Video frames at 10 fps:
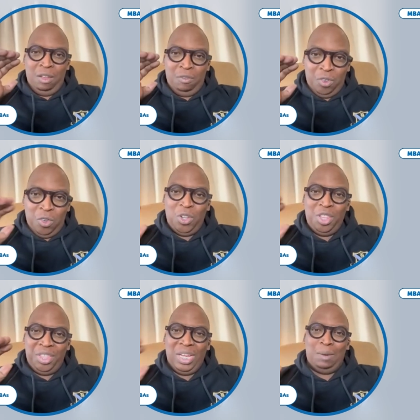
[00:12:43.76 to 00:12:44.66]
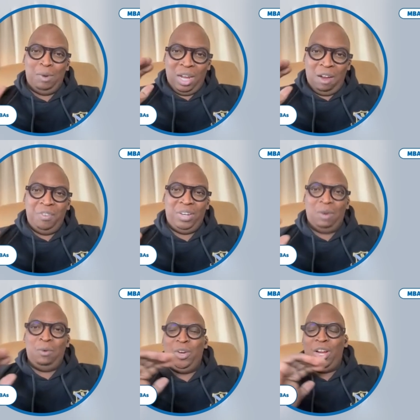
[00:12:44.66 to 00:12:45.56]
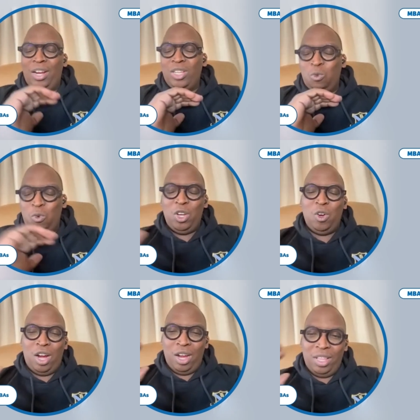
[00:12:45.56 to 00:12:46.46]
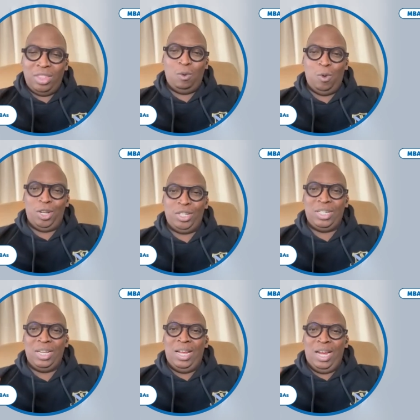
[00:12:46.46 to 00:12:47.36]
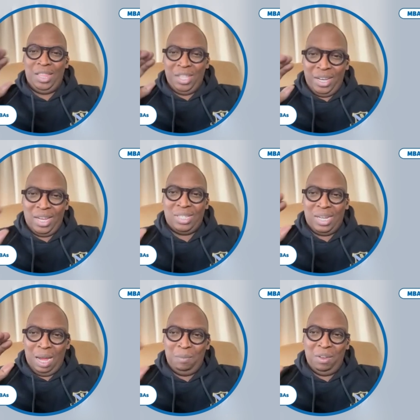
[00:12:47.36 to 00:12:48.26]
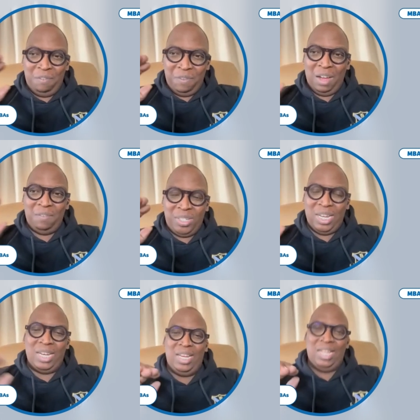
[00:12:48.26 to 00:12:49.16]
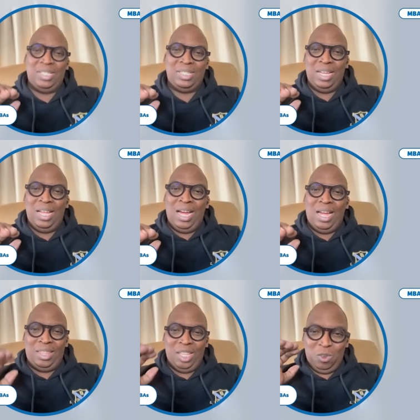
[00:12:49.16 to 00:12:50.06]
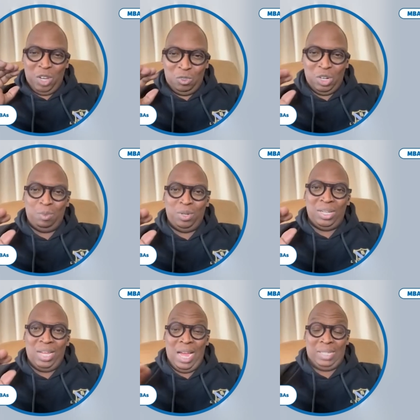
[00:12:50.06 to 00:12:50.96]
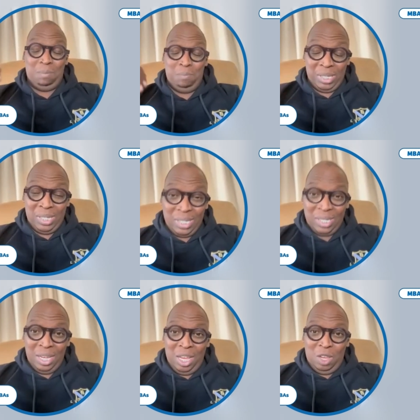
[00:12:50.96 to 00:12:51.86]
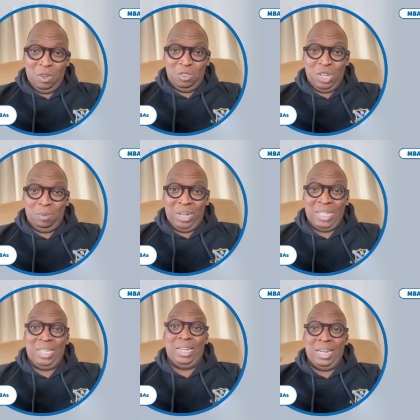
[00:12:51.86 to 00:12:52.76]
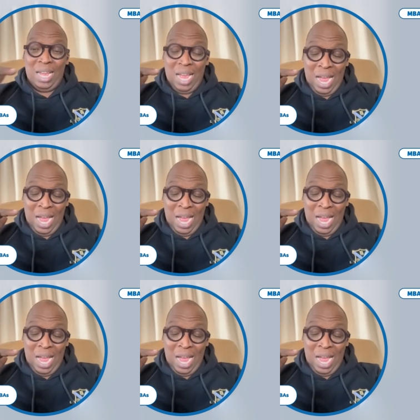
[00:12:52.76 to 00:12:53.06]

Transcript: If you don't think about Africa, regardless where you are in the world, in the next coming 5-10 years, I think you're in trouble as a business, you're in trouble as an